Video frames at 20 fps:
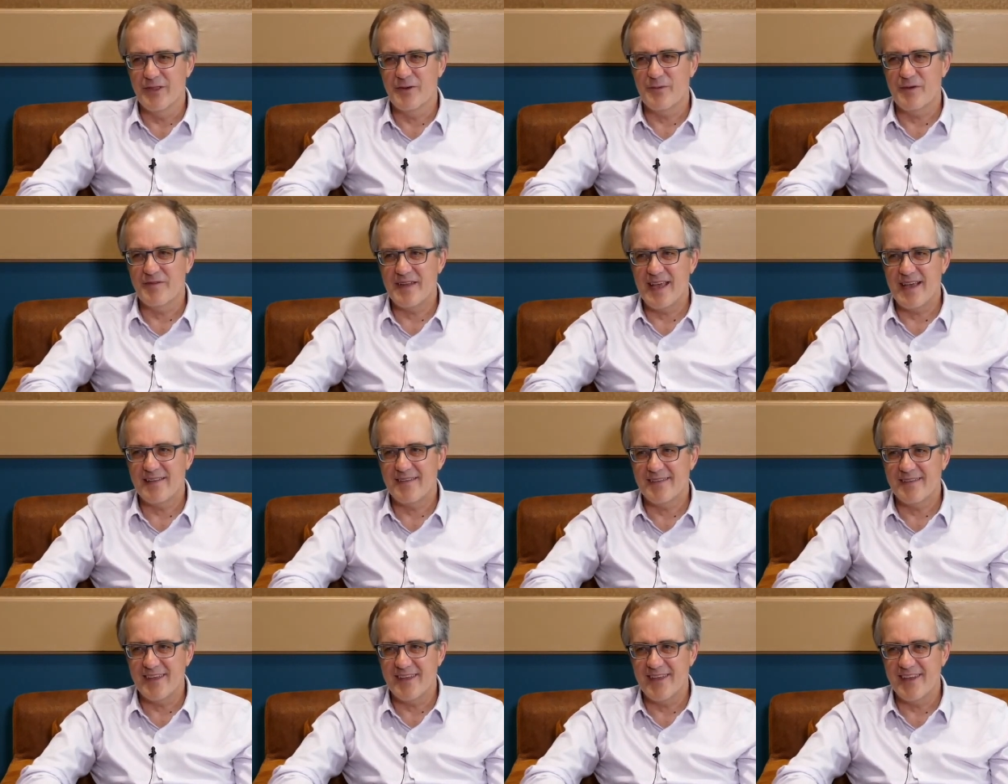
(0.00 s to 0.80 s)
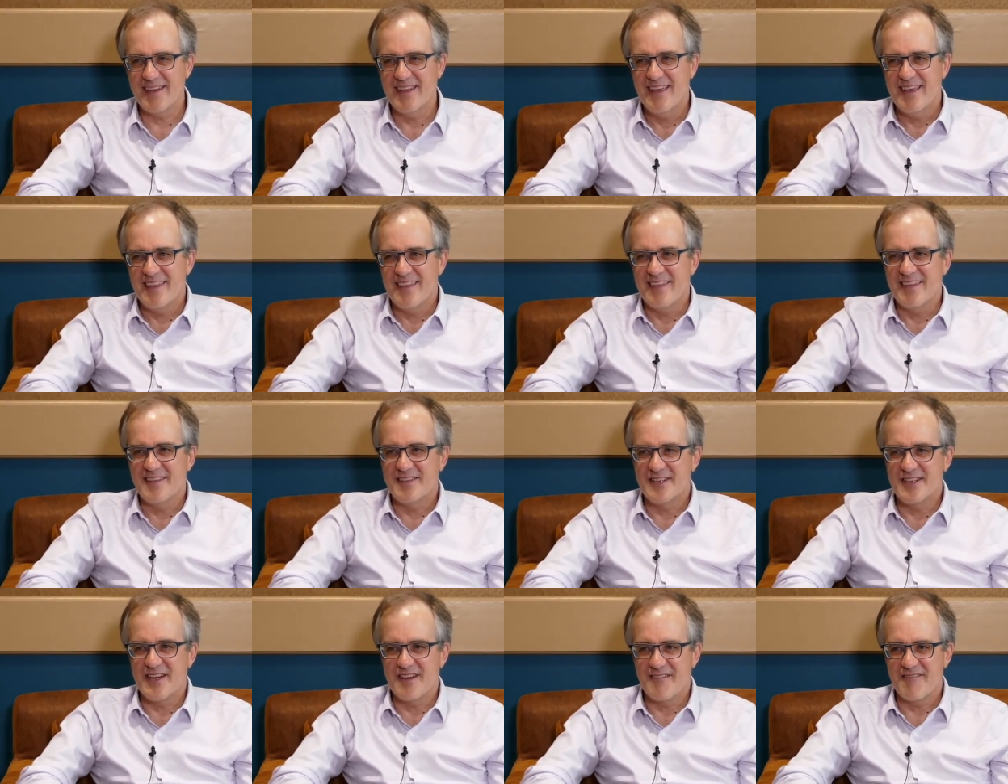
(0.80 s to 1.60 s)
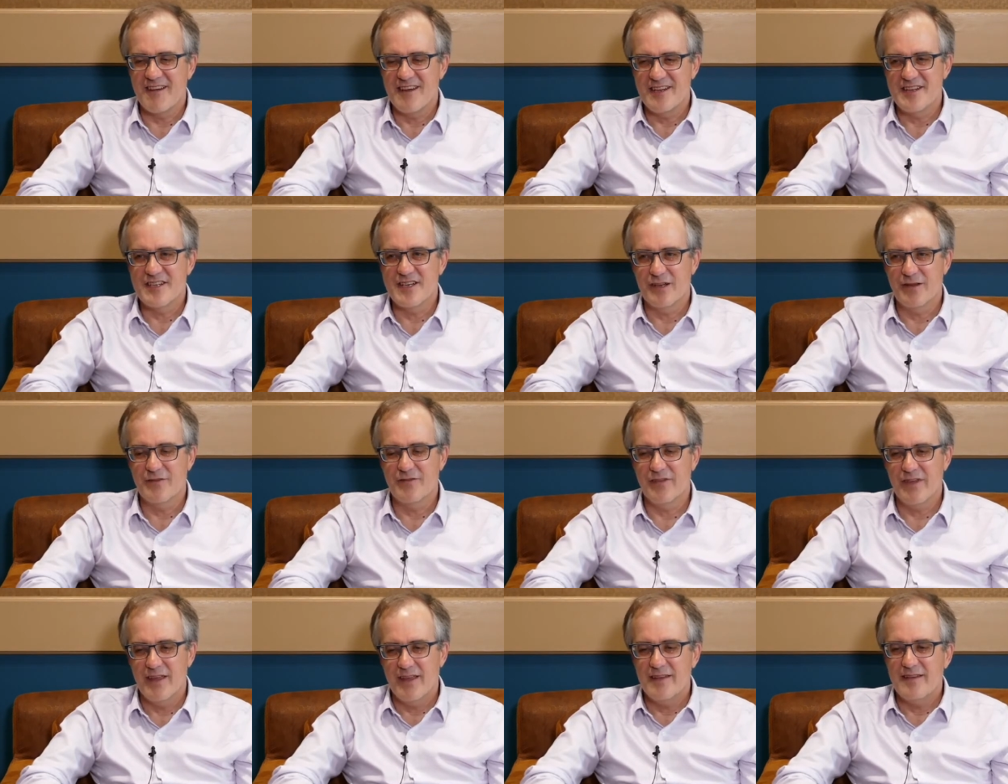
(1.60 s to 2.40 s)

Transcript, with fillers: That we've now seen this generation of